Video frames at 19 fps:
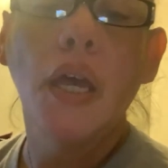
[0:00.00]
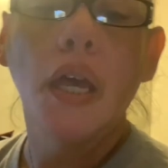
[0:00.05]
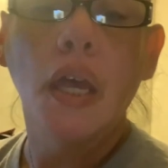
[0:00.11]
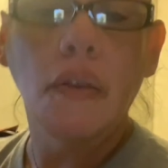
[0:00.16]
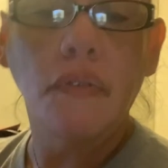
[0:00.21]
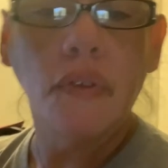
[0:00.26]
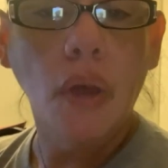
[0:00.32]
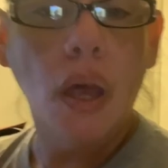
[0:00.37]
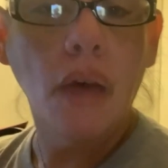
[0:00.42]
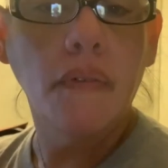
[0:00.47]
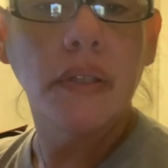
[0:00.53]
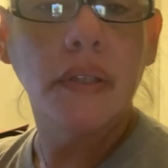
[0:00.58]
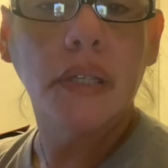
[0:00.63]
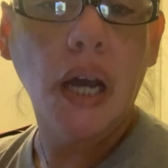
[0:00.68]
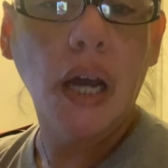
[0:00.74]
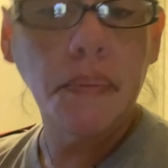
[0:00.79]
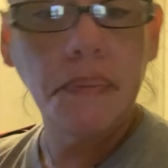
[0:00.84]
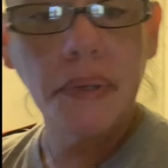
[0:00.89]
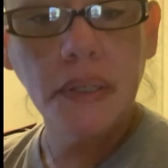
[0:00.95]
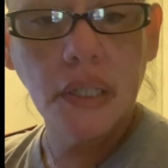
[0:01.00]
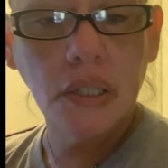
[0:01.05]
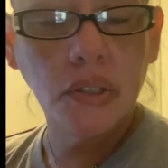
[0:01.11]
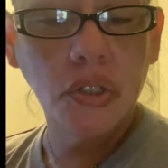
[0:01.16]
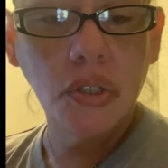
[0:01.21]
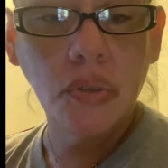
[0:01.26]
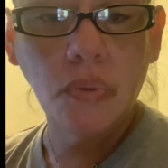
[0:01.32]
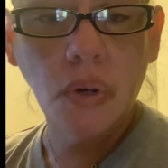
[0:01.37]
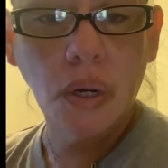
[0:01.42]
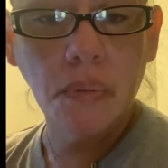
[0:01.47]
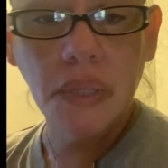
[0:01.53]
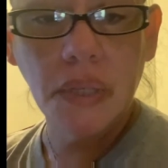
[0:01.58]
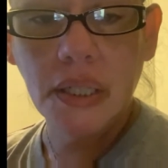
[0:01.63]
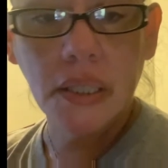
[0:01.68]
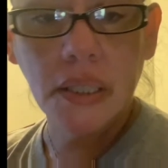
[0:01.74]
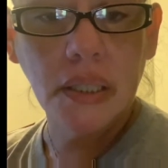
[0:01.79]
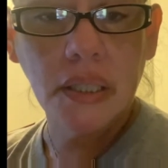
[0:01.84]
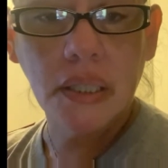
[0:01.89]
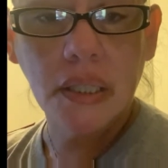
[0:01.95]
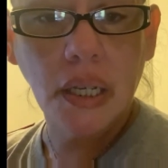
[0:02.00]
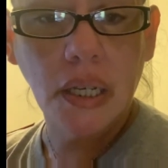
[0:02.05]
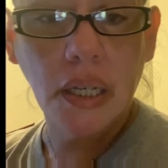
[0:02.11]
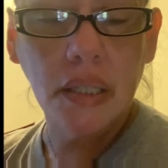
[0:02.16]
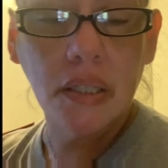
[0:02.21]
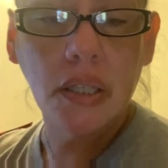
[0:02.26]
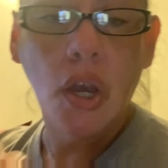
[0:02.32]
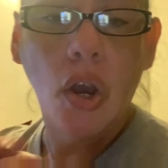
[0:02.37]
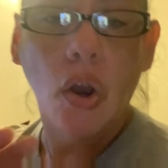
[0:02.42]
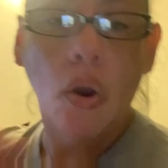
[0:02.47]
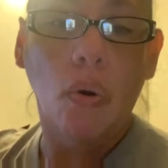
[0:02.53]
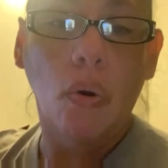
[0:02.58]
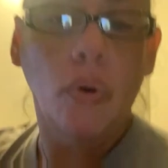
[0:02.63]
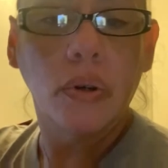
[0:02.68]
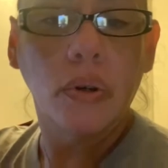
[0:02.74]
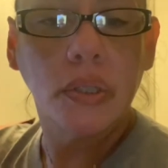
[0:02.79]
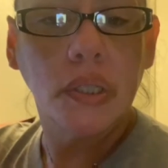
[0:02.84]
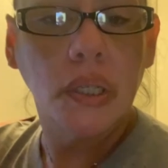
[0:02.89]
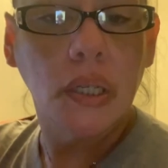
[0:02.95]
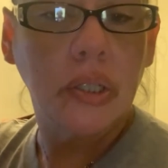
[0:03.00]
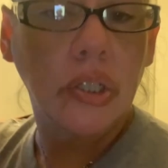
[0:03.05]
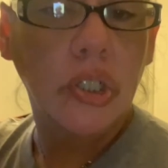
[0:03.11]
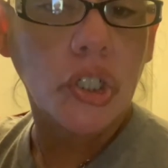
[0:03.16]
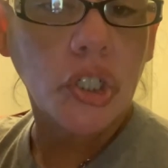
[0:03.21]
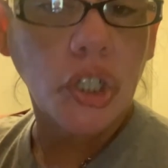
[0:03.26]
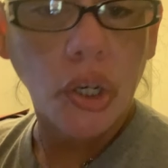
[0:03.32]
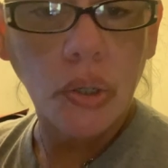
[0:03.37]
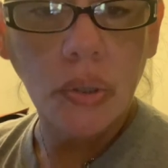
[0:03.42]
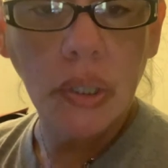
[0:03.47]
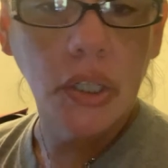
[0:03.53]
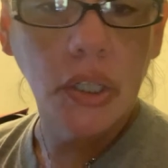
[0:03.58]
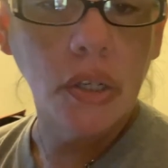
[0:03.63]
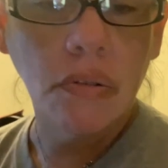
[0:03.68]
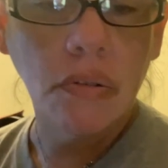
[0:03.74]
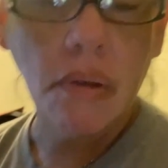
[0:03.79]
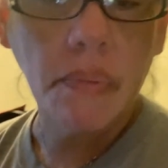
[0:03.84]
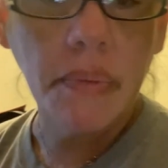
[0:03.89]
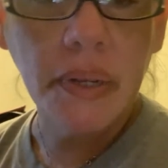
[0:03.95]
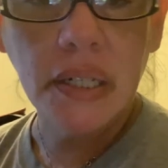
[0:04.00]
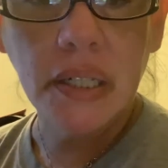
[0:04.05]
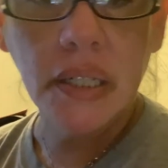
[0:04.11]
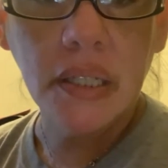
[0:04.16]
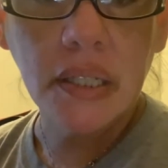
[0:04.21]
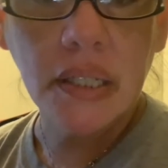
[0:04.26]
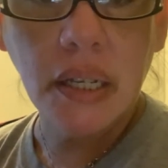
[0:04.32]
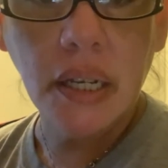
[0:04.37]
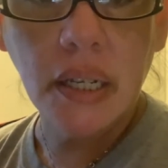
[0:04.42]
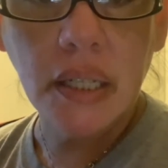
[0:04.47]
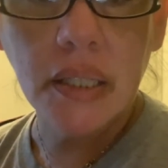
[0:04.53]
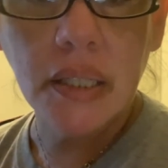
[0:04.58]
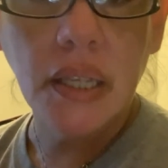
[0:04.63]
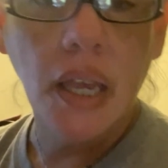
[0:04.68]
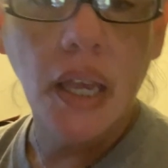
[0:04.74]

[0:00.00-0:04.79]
you have a topic that you want me to discuss, or a show that you want me to discuss,